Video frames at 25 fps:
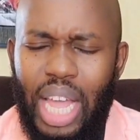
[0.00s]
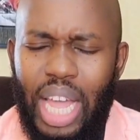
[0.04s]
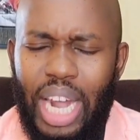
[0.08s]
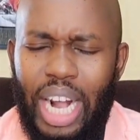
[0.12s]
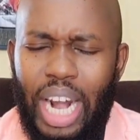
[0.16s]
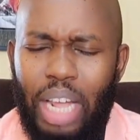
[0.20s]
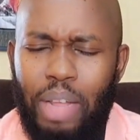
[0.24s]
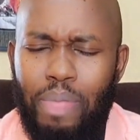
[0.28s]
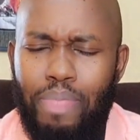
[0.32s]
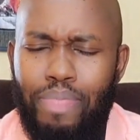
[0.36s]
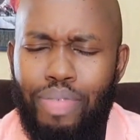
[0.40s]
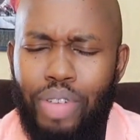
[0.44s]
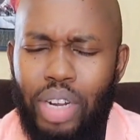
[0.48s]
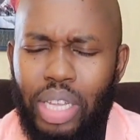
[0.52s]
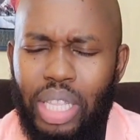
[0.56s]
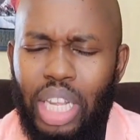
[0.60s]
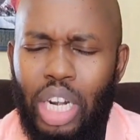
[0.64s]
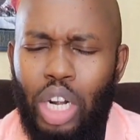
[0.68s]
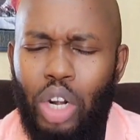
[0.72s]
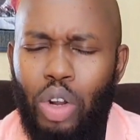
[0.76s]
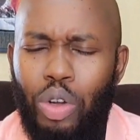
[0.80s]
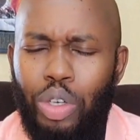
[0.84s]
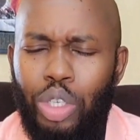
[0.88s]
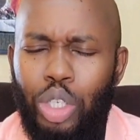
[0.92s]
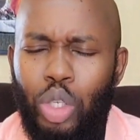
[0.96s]
And I pray
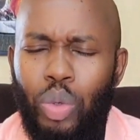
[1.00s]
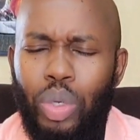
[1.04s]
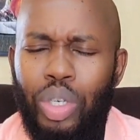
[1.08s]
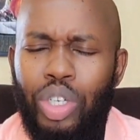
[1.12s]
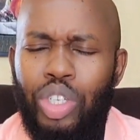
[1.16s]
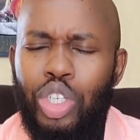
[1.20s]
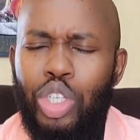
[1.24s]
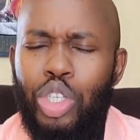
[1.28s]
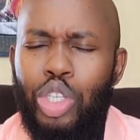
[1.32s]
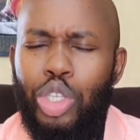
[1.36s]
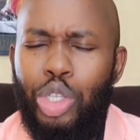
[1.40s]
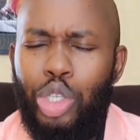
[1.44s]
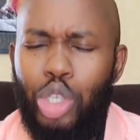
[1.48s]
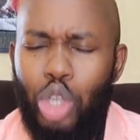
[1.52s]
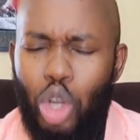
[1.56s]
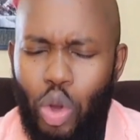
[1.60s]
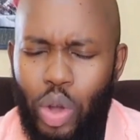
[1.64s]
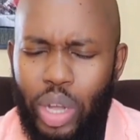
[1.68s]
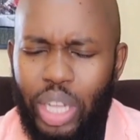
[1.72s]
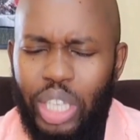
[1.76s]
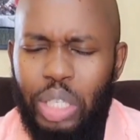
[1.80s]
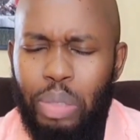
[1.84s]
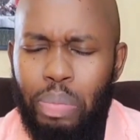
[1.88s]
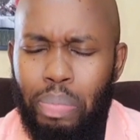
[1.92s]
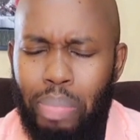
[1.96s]
that, Lord, you will
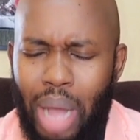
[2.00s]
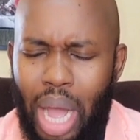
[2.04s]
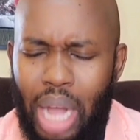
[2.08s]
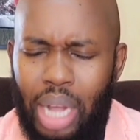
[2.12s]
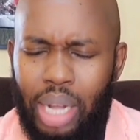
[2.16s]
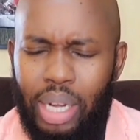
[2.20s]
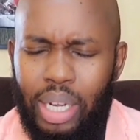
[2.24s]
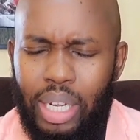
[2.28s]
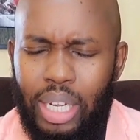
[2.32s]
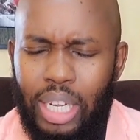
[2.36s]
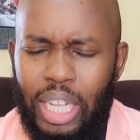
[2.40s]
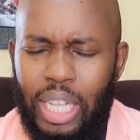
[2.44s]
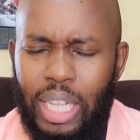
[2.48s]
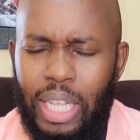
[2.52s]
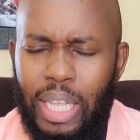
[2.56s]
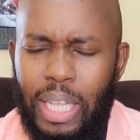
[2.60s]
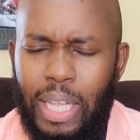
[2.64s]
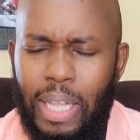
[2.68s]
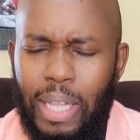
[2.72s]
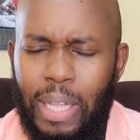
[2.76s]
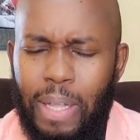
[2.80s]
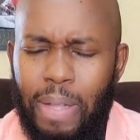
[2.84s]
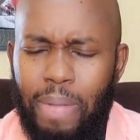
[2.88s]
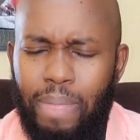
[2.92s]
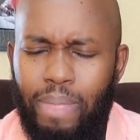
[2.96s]
restore us back
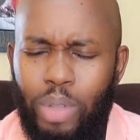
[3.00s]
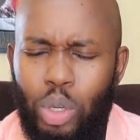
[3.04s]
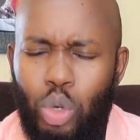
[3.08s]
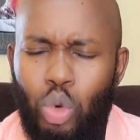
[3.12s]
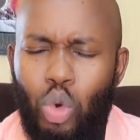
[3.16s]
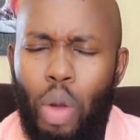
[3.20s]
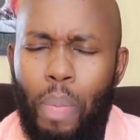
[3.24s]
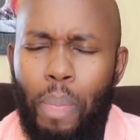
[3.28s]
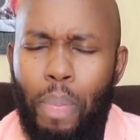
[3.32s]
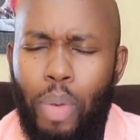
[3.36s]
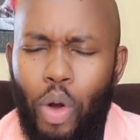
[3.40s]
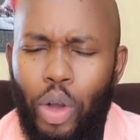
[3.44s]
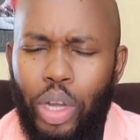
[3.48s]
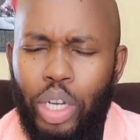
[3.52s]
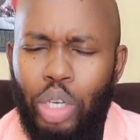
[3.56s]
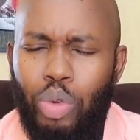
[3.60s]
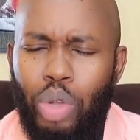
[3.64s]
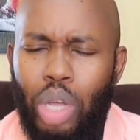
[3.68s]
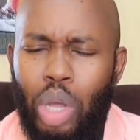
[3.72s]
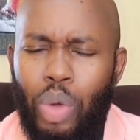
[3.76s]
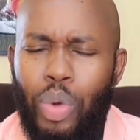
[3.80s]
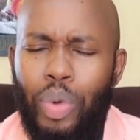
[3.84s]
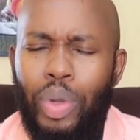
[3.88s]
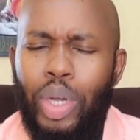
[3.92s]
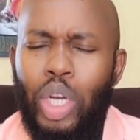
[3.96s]
to a point
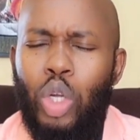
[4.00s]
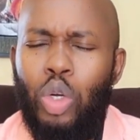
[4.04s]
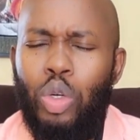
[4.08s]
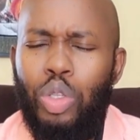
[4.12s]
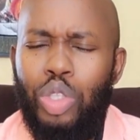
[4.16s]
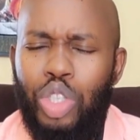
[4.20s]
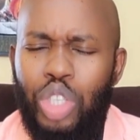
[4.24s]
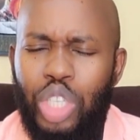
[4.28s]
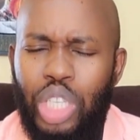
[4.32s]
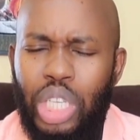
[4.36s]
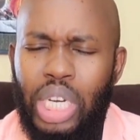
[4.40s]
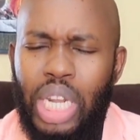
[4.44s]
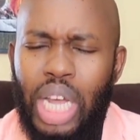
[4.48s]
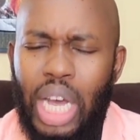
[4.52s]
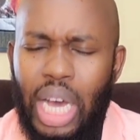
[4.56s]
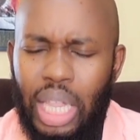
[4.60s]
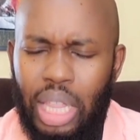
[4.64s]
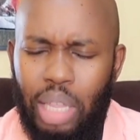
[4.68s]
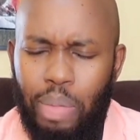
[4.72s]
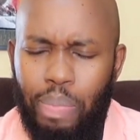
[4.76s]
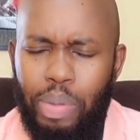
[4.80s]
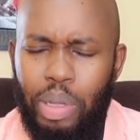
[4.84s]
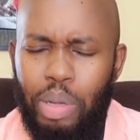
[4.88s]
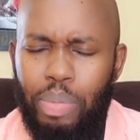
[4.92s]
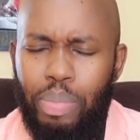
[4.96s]
where we will consider
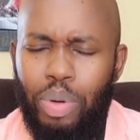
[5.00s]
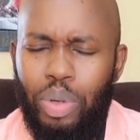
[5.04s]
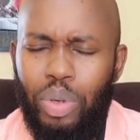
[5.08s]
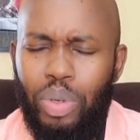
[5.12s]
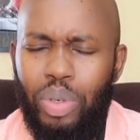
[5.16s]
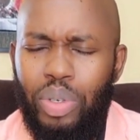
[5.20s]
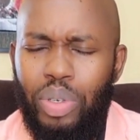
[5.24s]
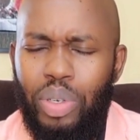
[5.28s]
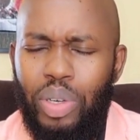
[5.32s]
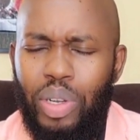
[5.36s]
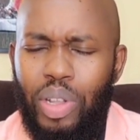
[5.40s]
other people.